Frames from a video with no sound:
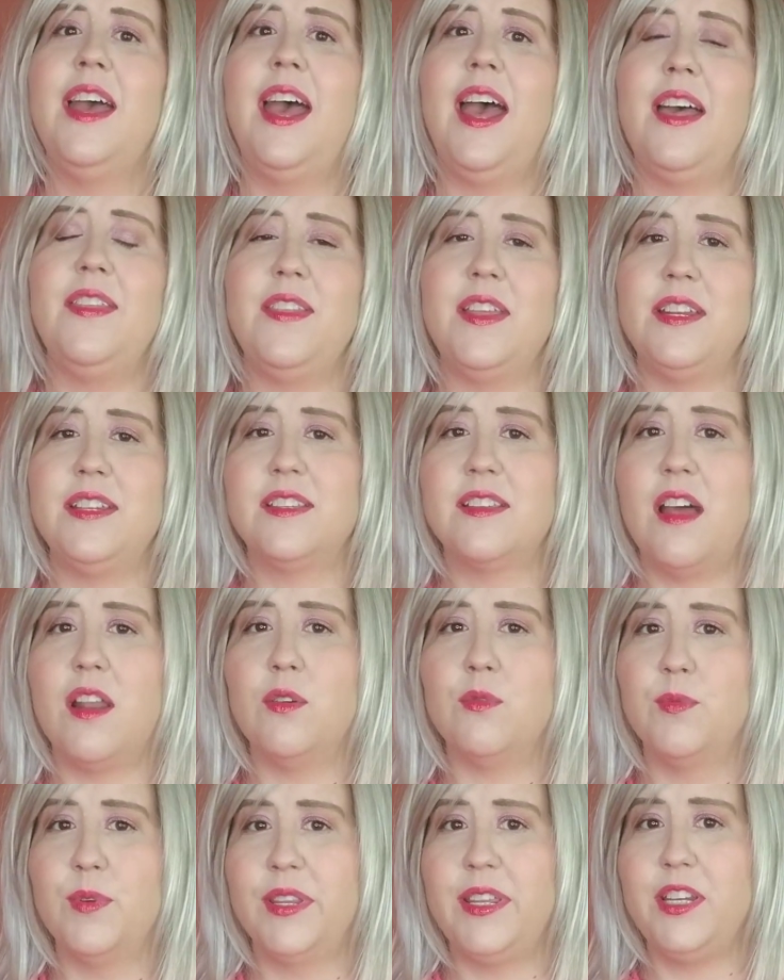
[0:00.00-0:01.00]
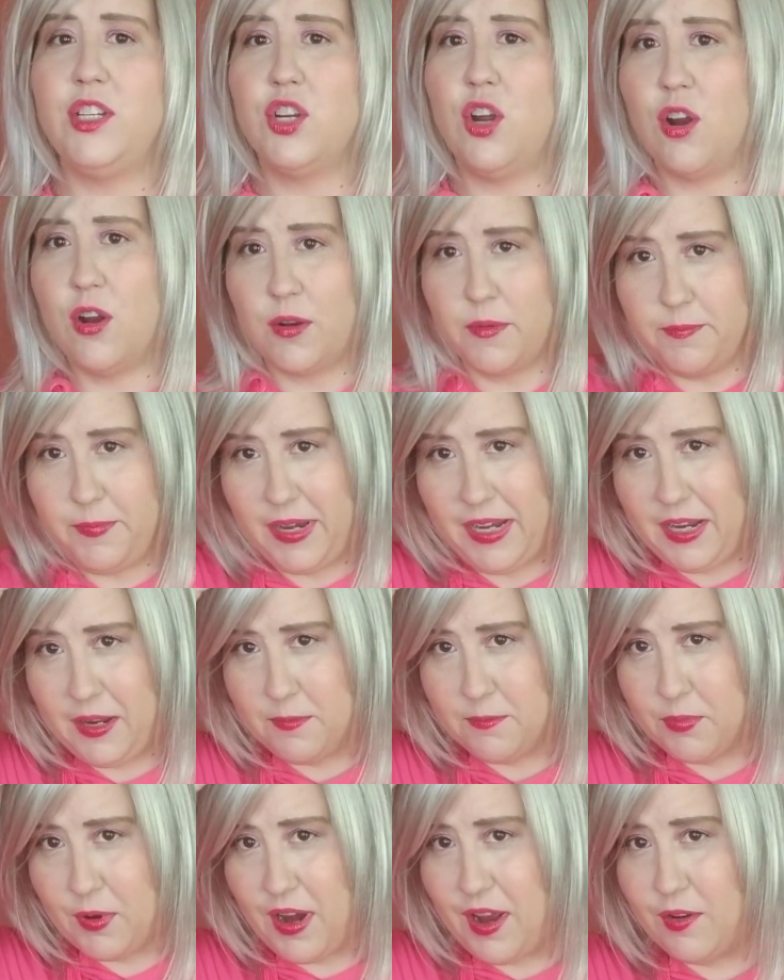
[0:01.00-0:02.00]
and then it's got a really dark
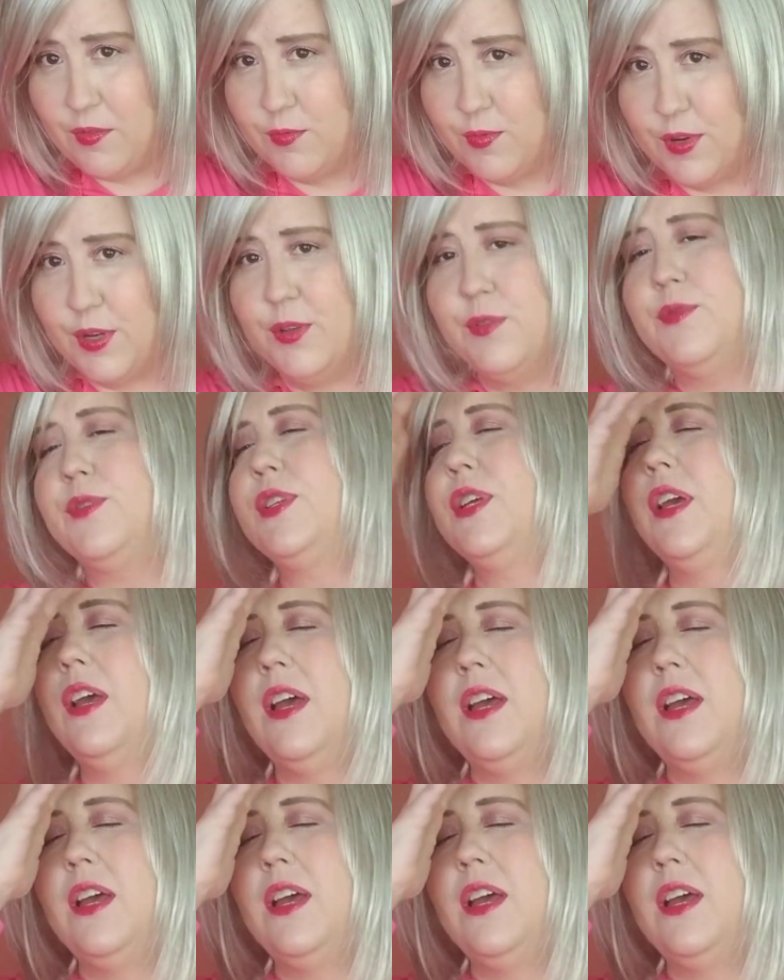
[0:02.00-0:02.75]
medium brown root.